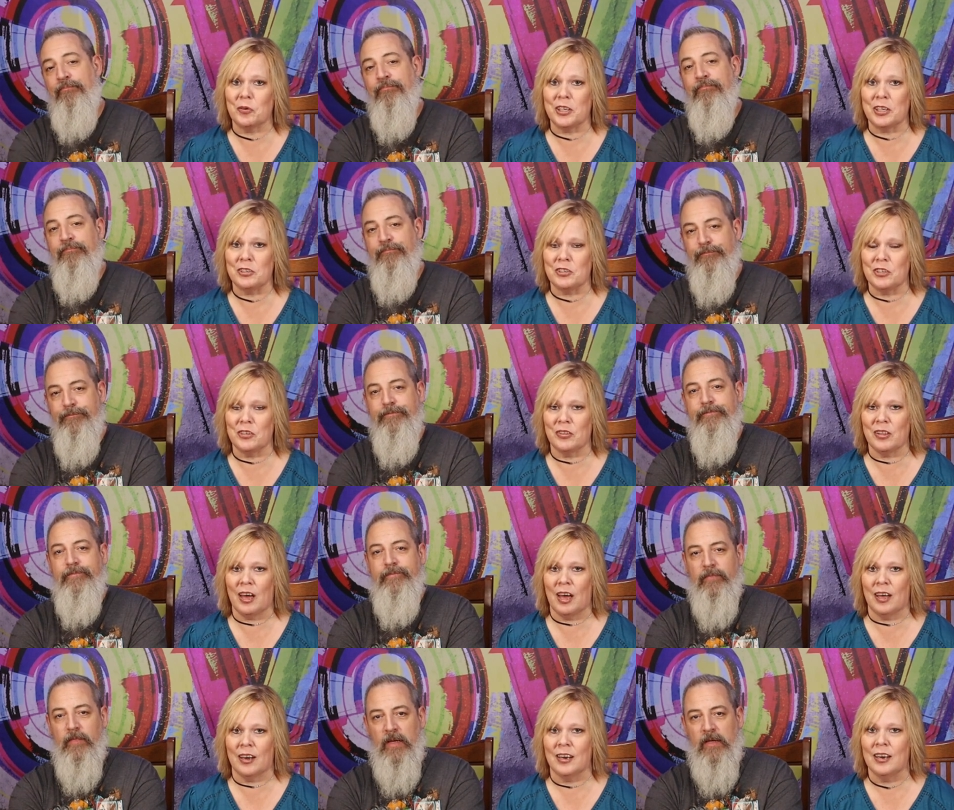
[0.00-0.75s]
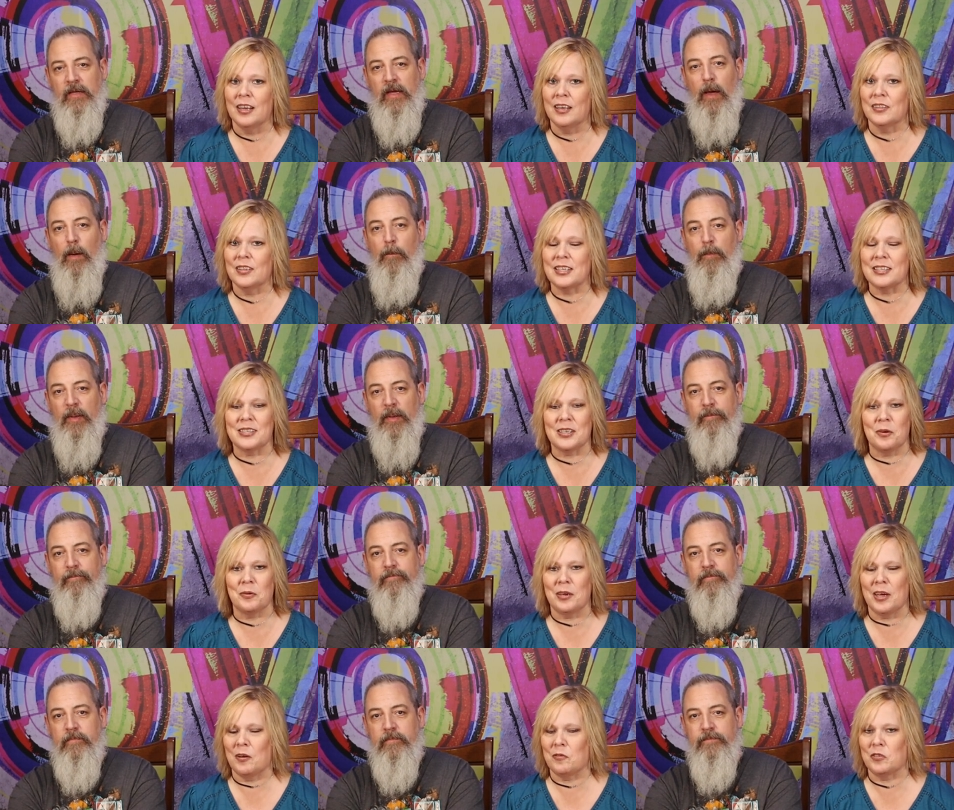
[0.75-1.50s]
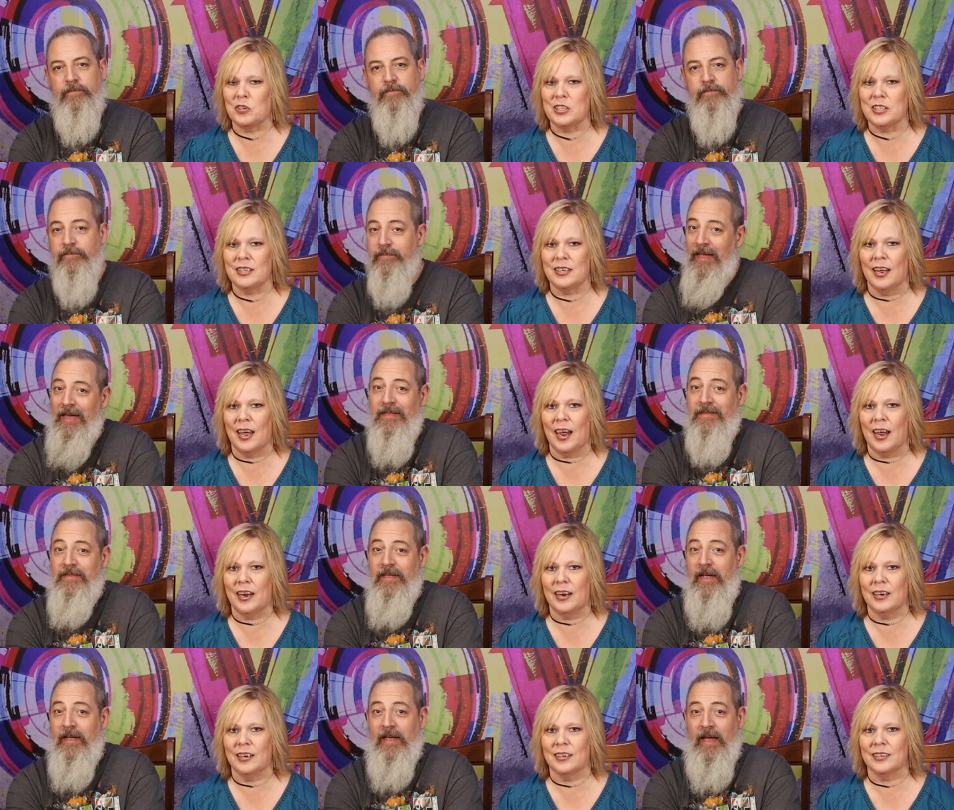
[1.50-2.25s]
Speaker 1: when you do that. Yep. That's all we have for today.
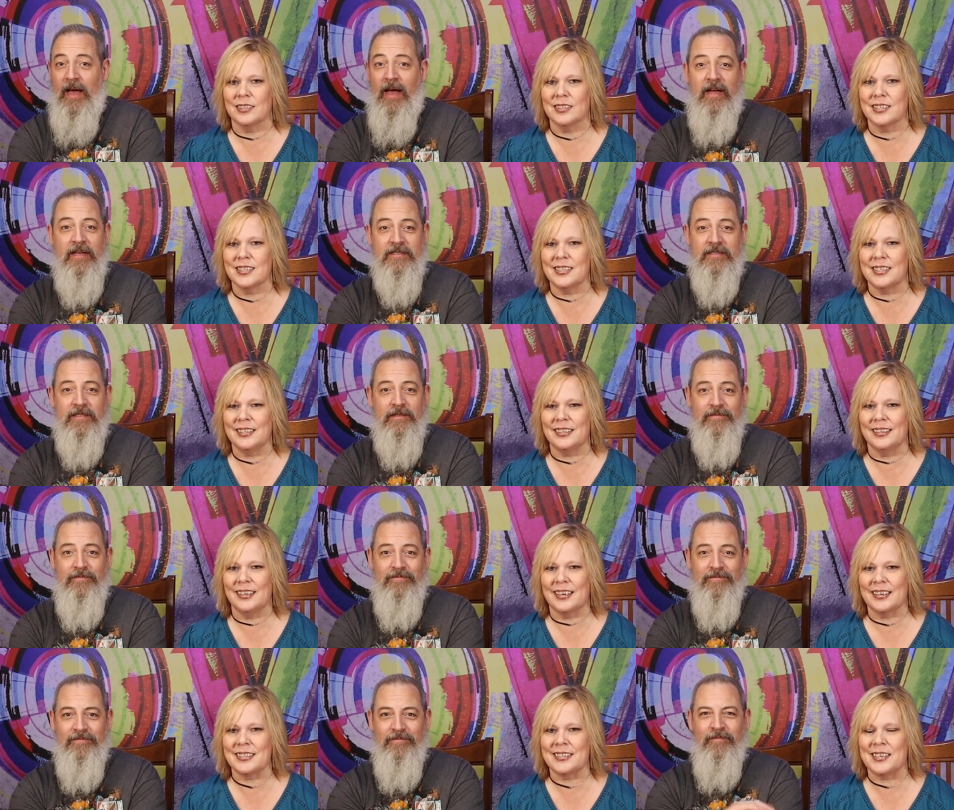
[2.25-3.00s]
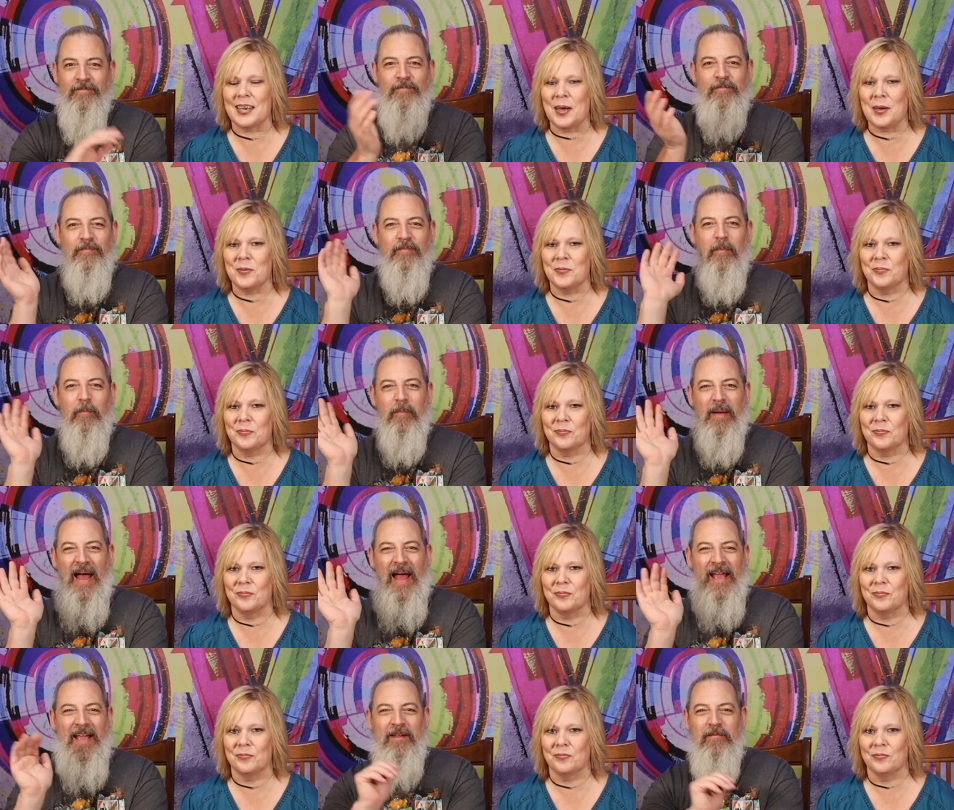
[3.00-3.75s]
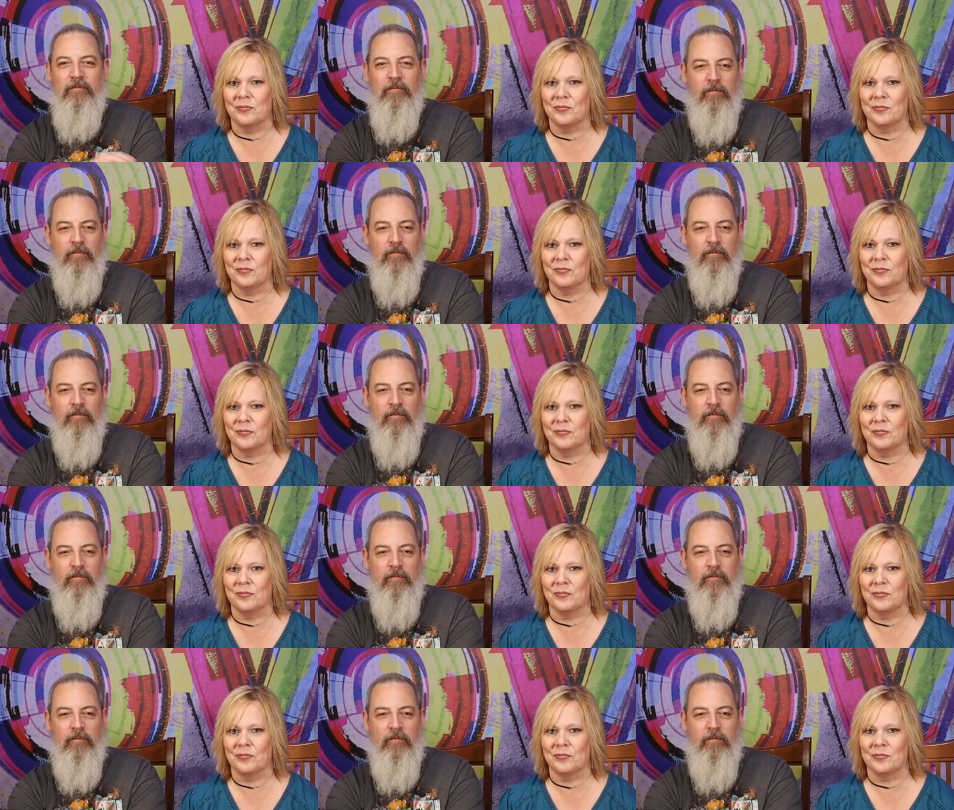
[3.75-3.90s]
That's it, guys. See you next time. Bye.